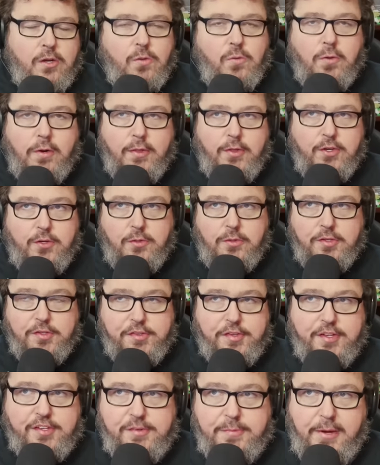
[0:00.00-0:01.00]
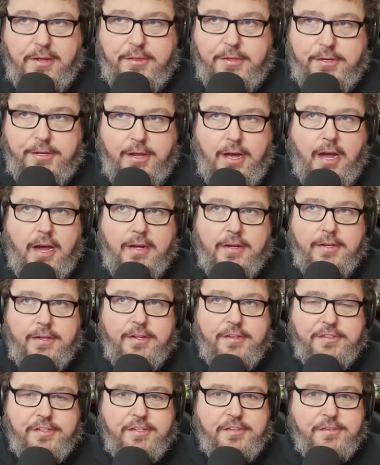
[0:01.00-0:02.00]
One of the coolest things about the doc
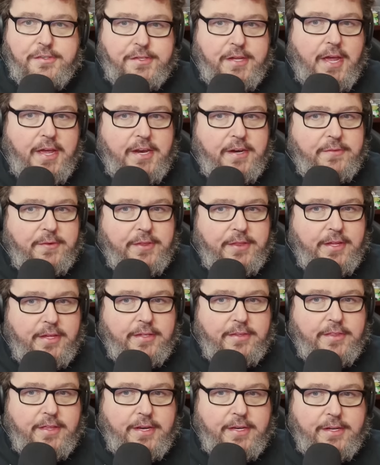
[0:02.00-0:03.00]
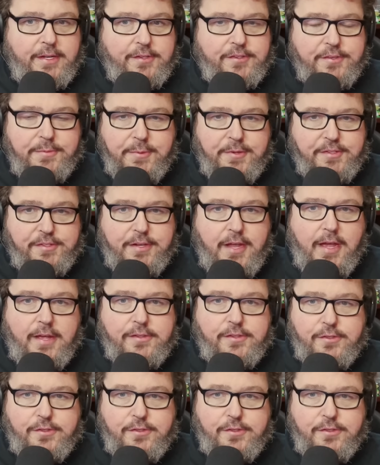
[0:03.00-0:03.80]
is it said everything that needs to be said.